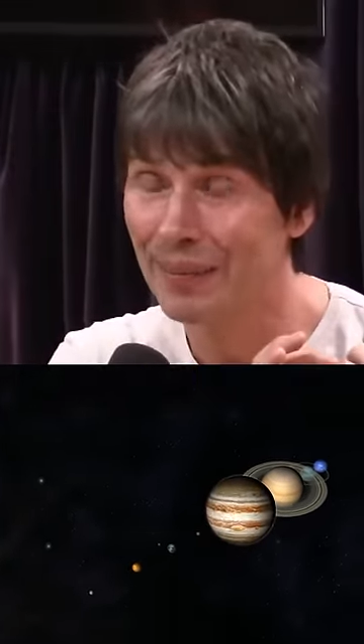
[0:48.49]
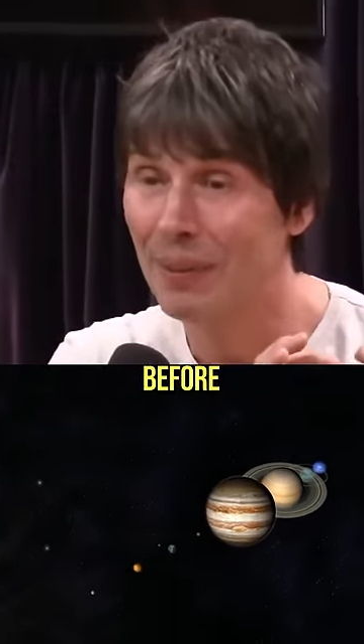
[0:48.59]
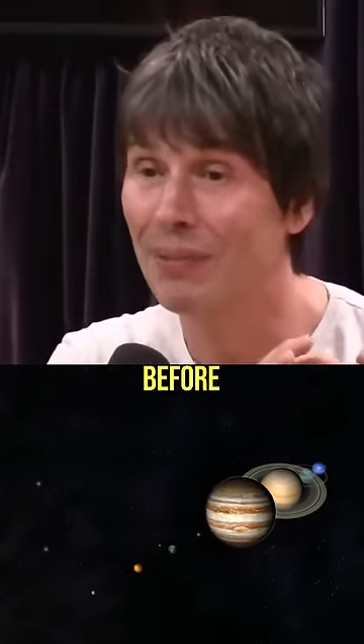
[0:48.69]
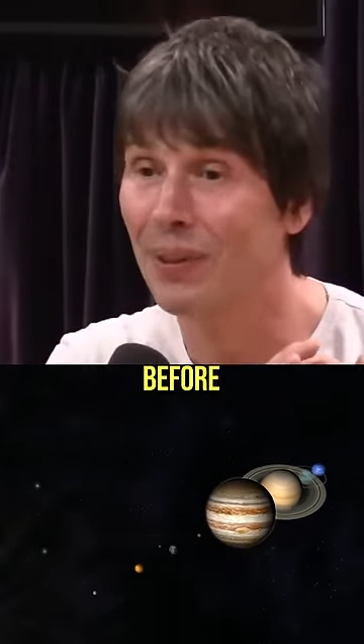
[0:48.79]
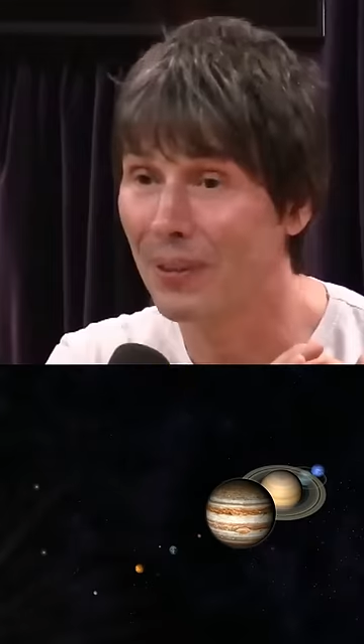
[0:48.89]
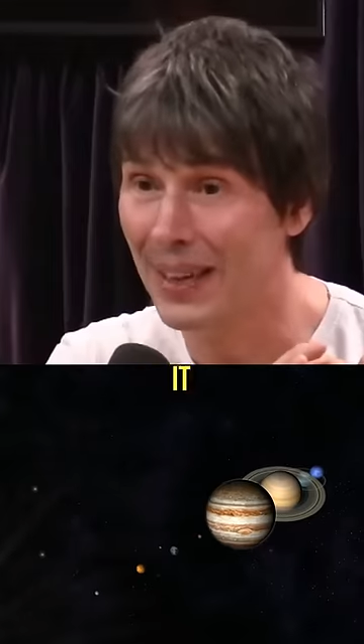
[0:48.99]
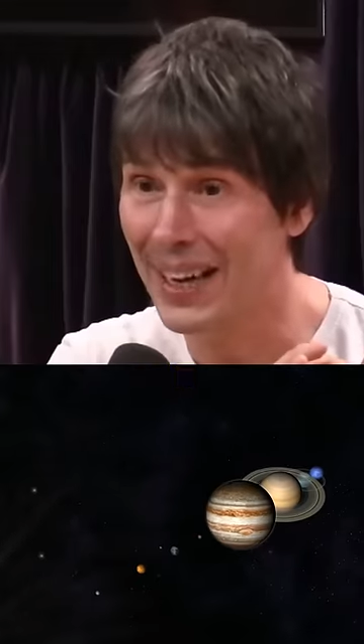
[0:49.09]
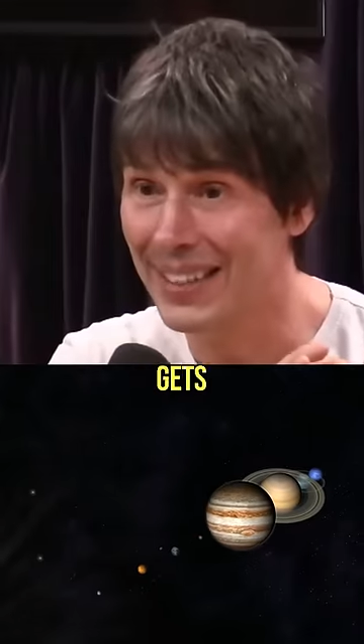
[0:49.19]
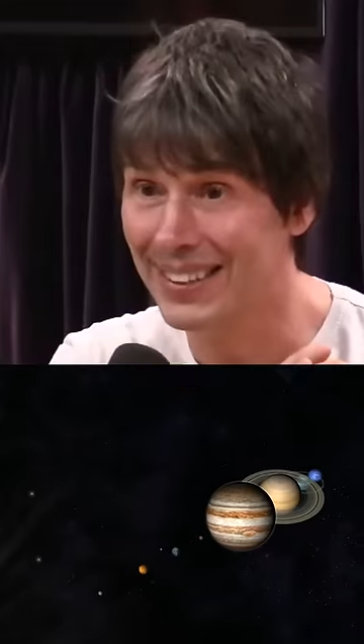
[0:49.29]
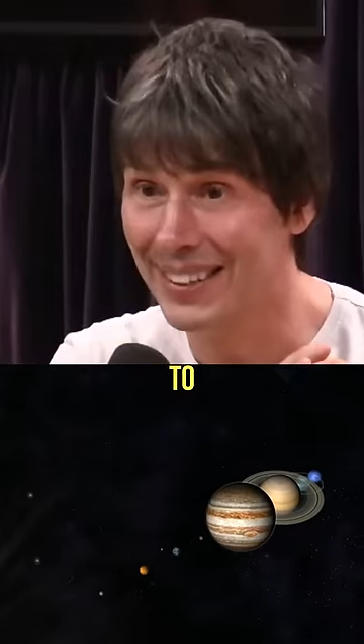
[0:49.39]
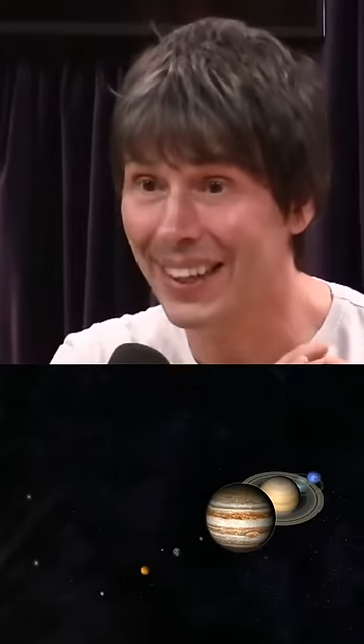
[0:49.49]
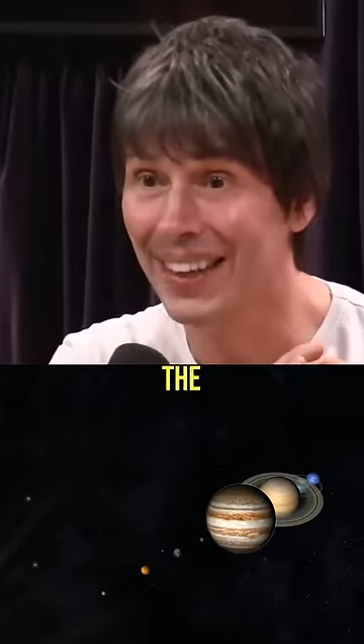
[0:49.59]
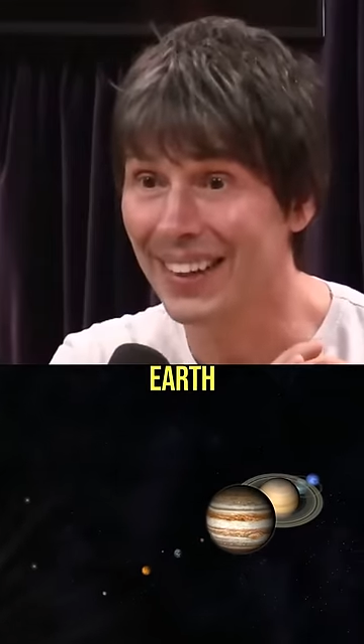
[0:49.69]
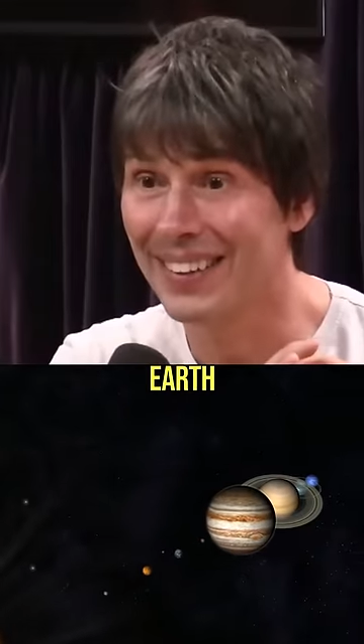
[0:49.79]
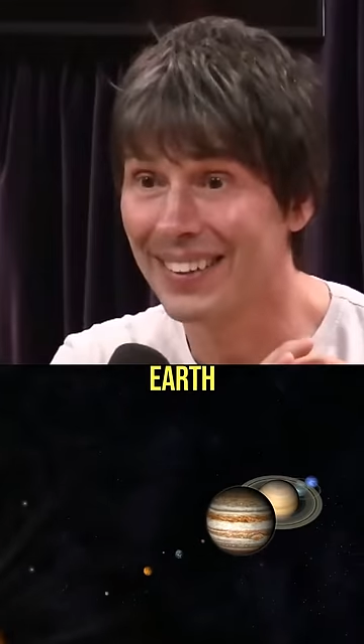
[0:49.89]
before it gets to the
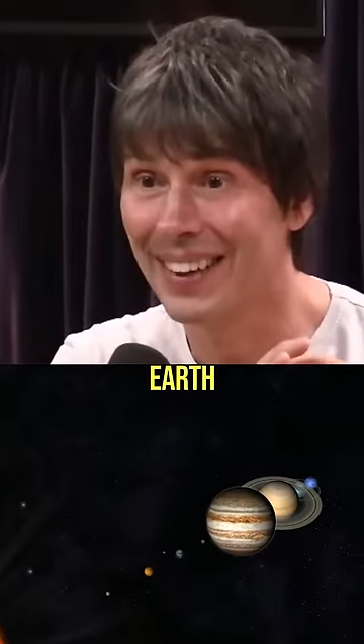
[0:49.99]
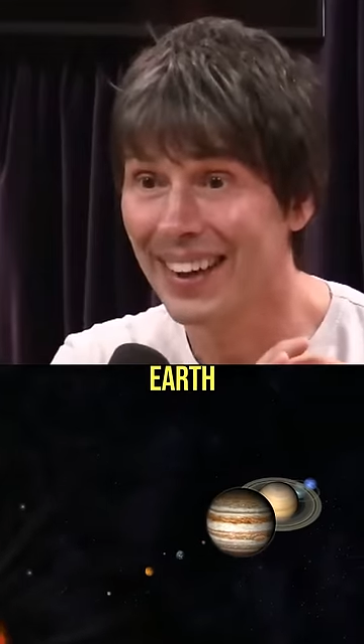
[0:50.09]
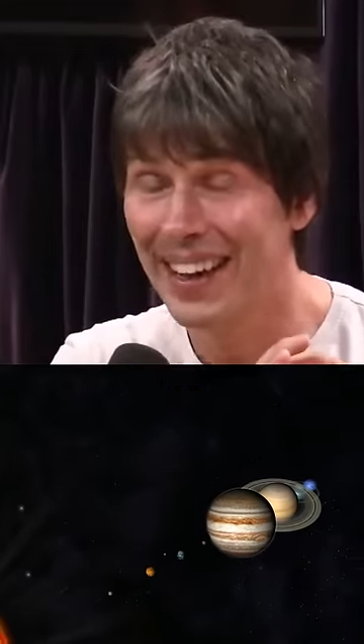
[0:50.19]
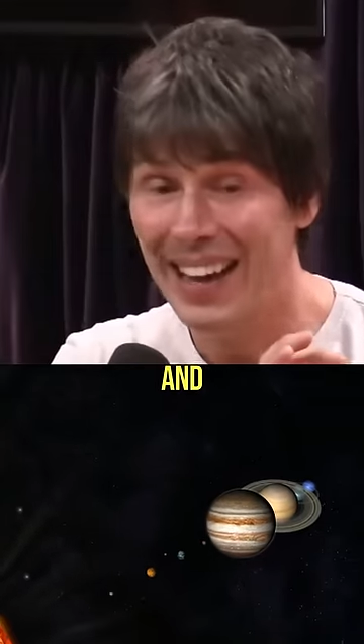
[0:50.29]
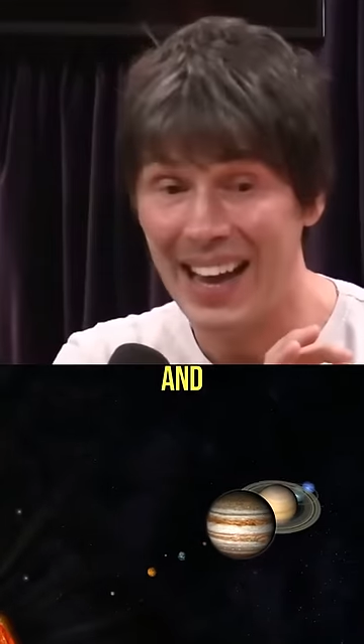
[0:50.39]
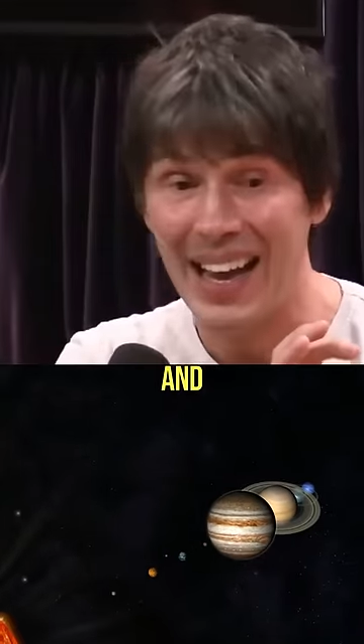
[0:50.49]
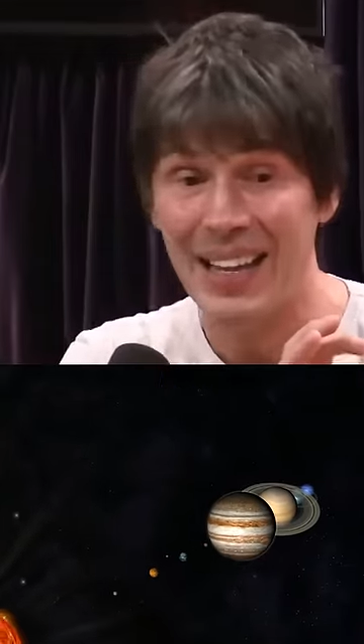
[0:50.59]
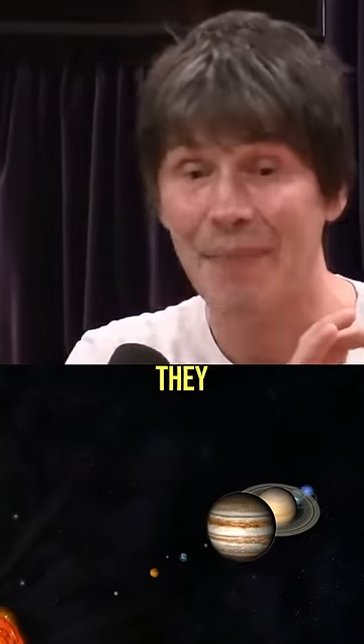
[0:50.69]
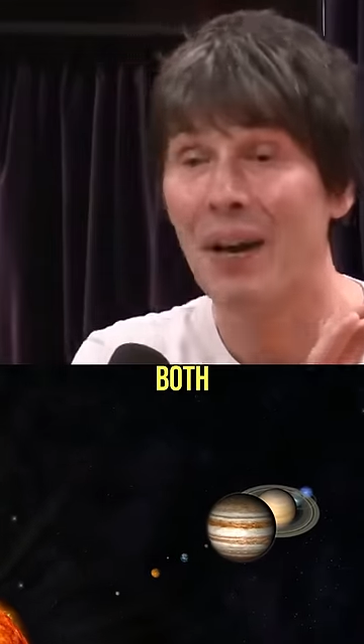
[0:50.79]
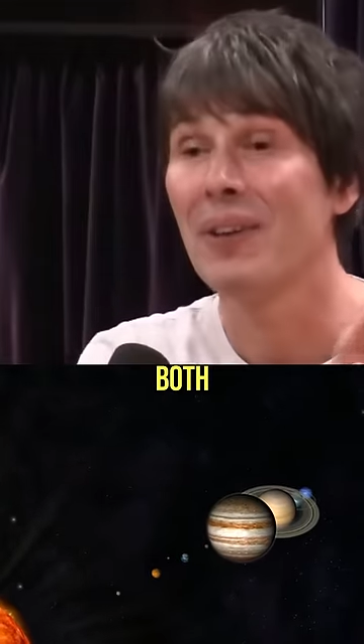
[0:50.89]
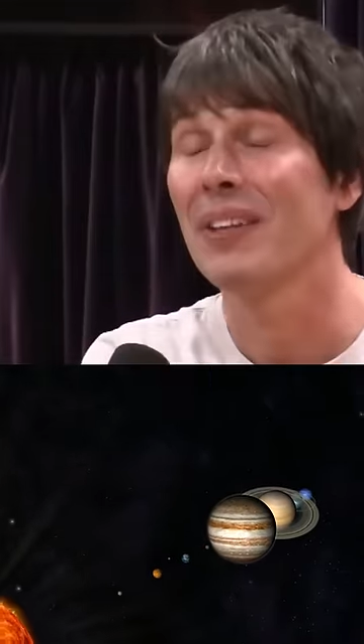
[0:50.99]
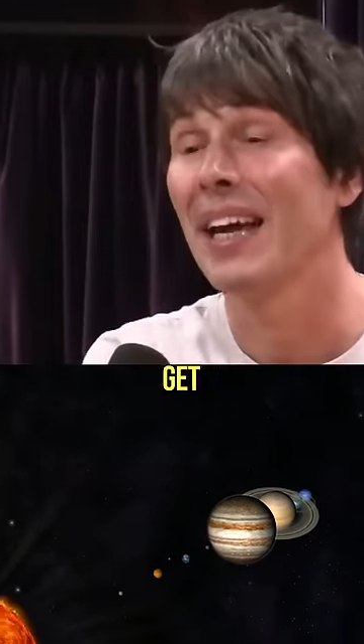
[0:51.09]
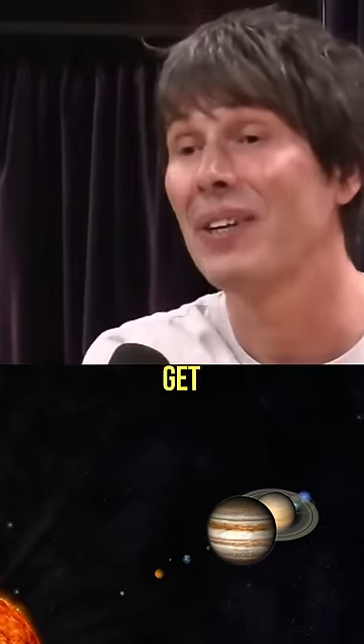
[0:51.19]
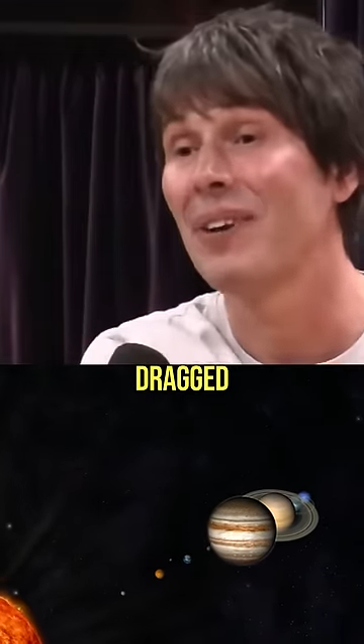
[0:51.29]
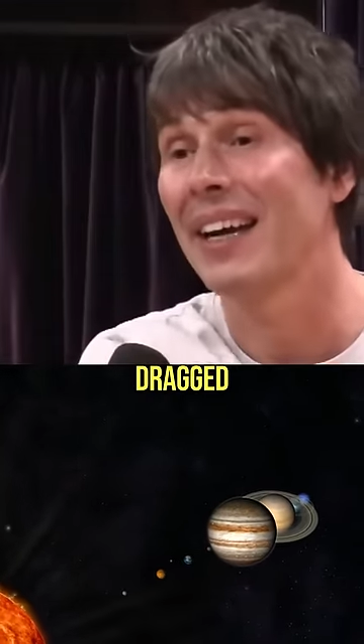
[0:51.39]
Earth. And they both
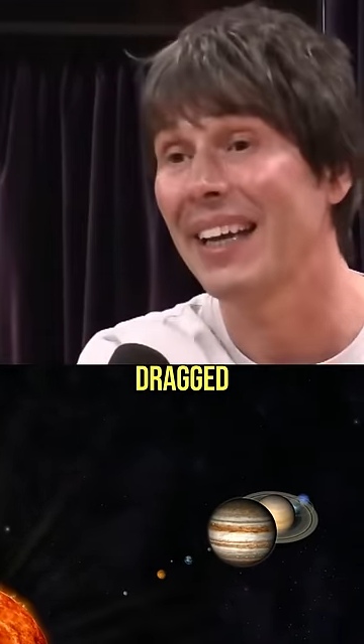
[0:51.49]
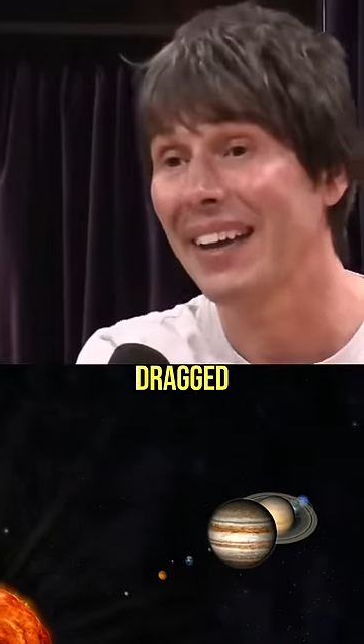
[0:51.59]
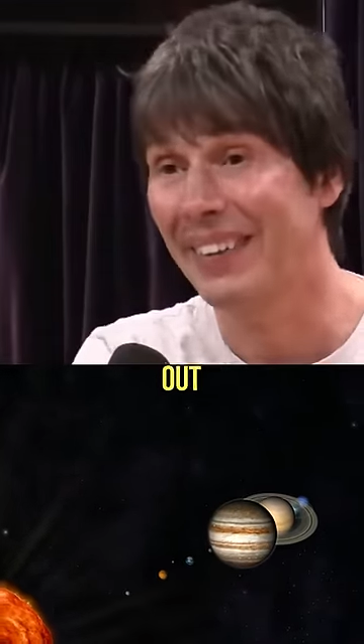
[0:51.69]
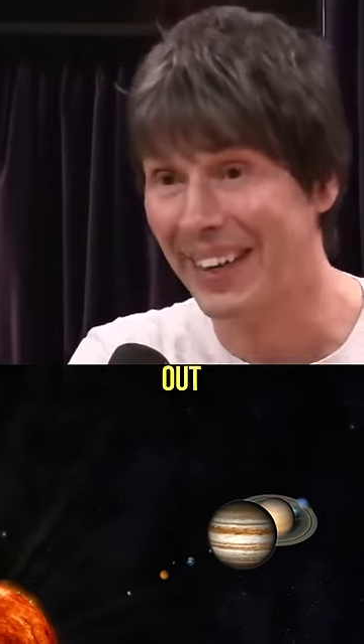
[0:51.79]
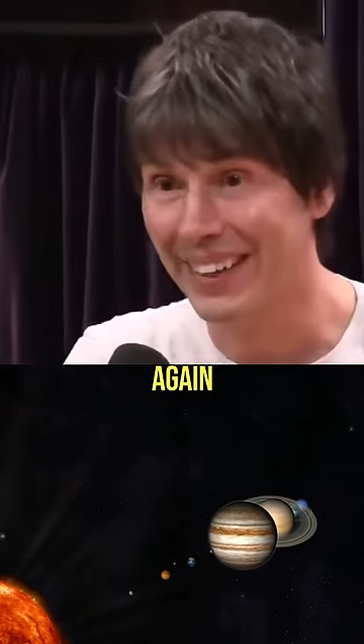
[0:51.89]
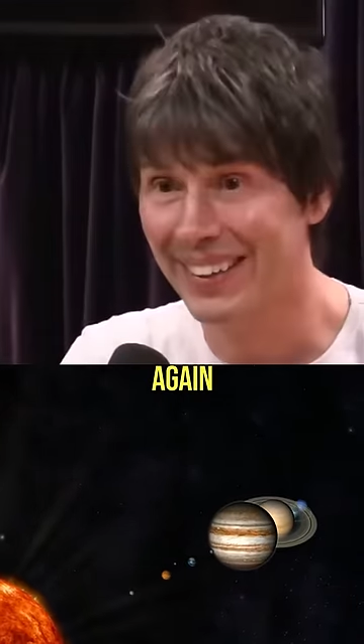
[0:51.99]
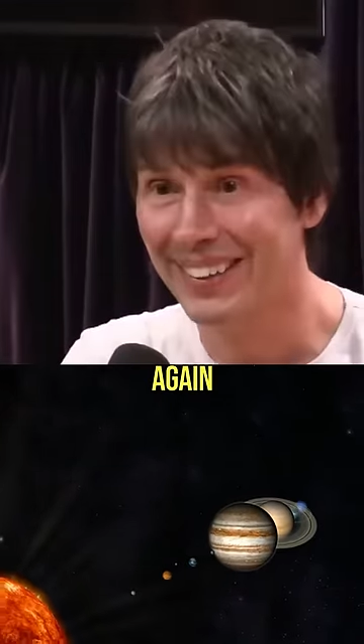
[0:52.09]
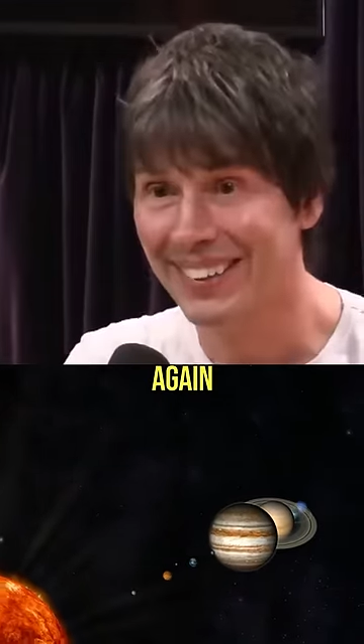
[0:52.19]
get dragged out again